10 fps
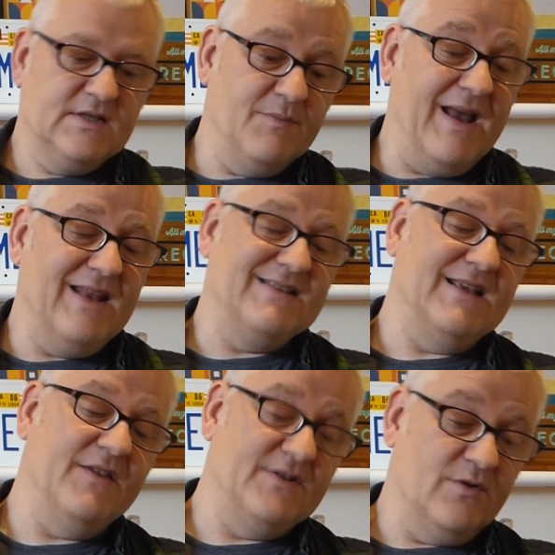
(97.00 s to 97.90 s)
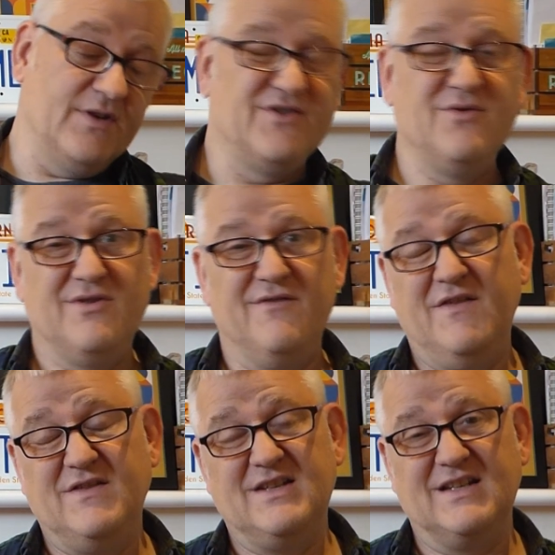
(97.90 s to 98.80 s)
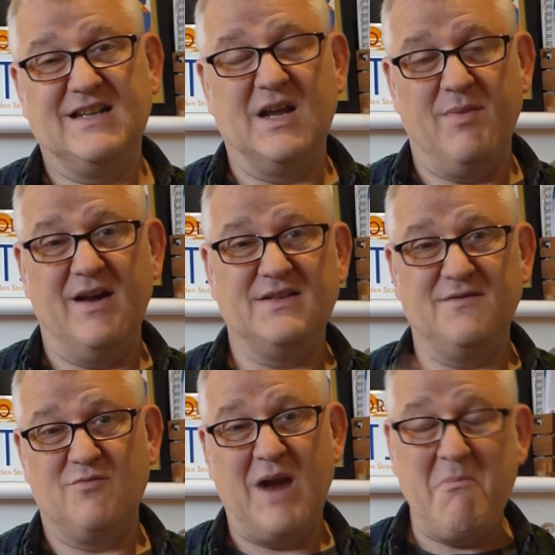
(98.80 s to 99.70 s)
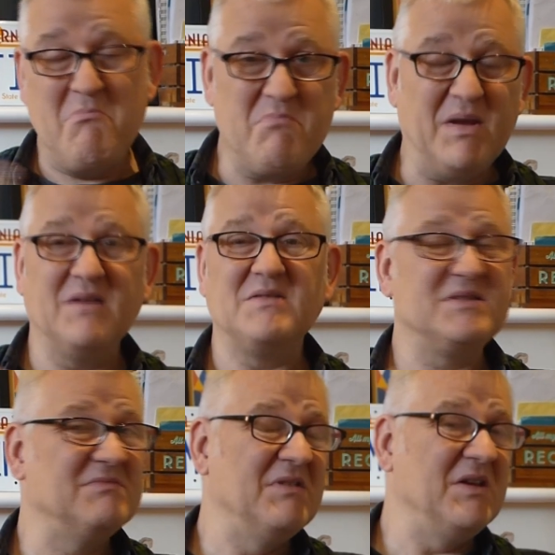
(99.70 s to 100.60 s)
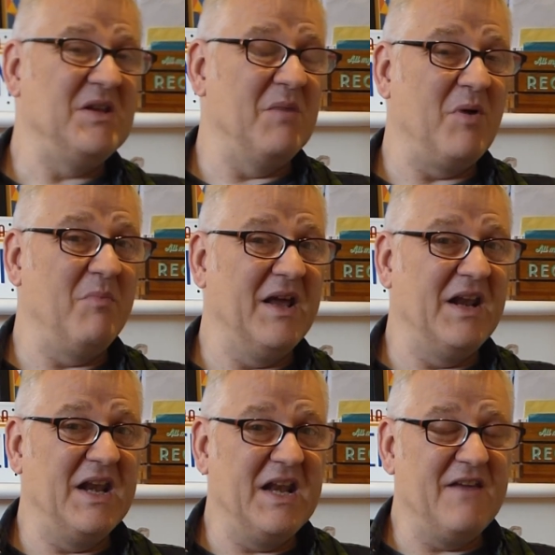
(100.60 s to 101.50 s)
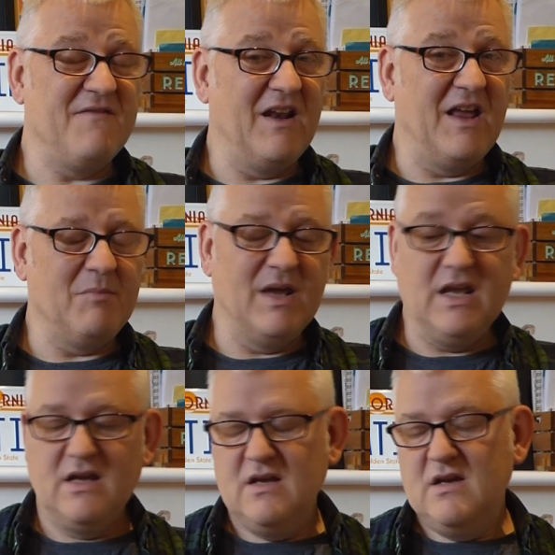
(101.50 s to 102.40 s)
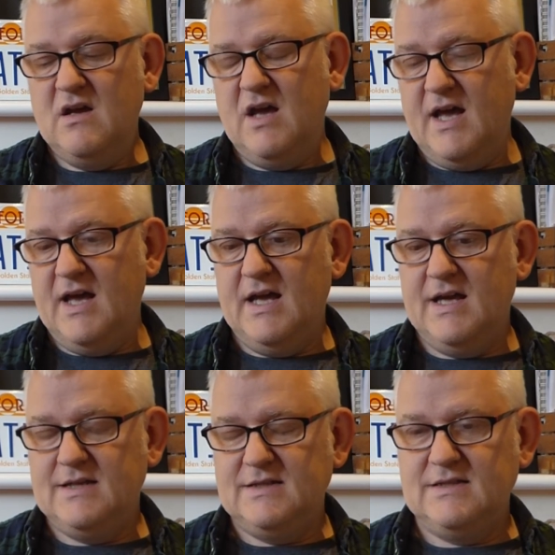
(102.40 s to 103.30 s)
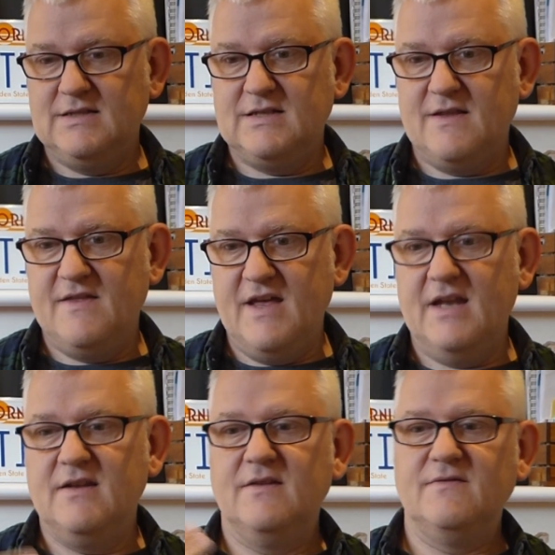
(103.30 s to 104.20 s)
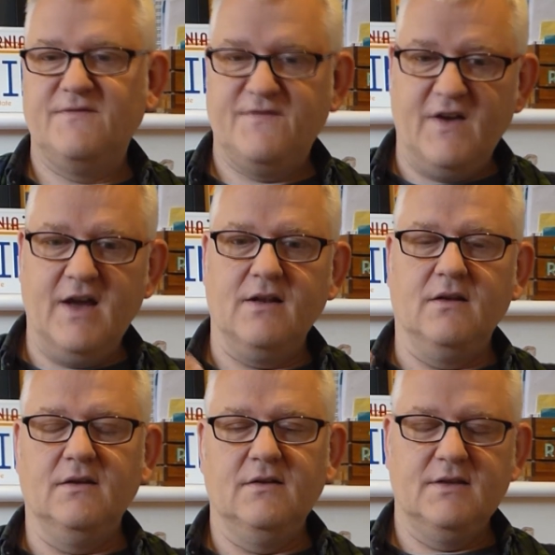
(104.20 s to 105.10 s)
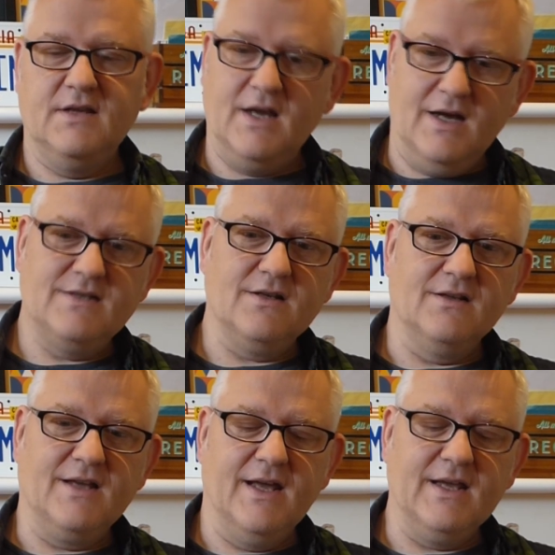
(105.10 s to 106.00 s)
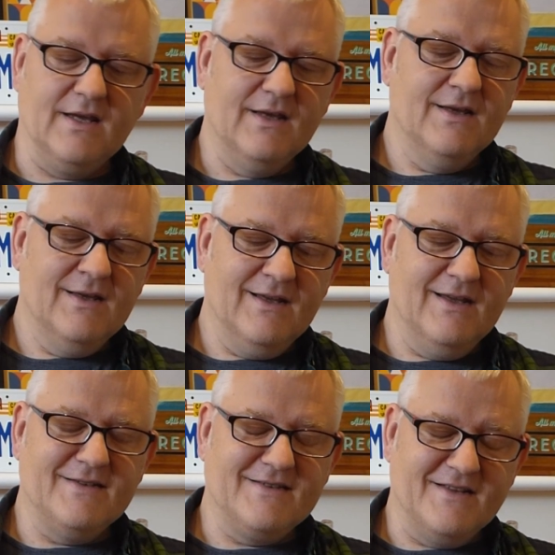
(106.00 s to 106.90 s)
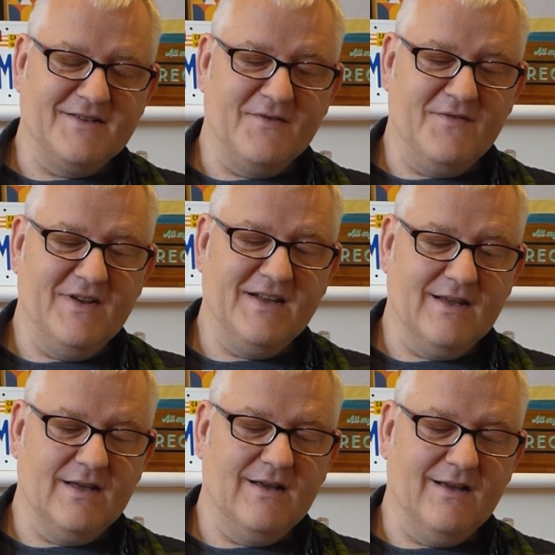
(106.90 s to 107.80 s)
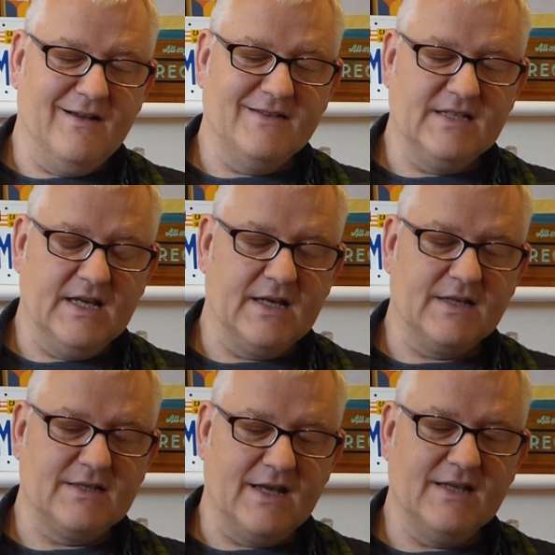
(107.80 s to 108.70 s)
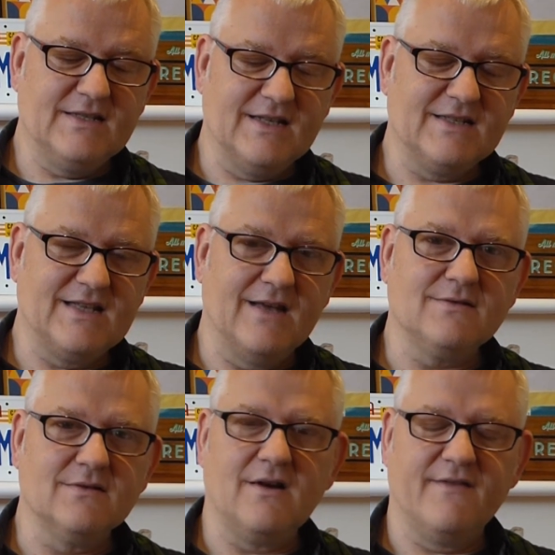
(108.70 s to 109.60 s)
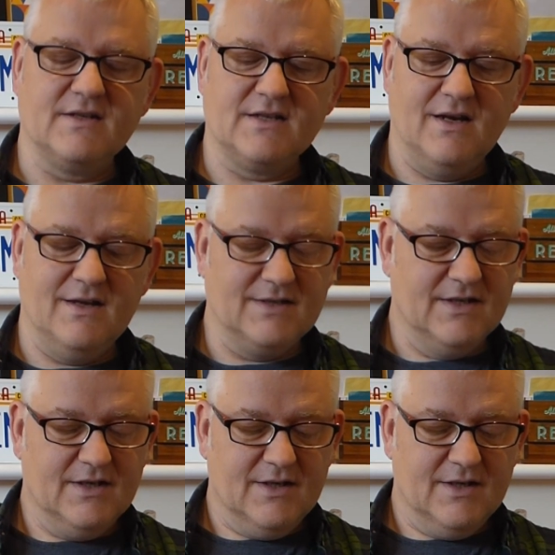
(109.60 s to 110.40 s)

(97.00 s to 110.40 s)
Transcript: To balance that, there's also 256 gigabytes of RAM, because you're probably going to need it if you're like me. And then the icing on the cake is there's an NVidia RTX A600N graphics card,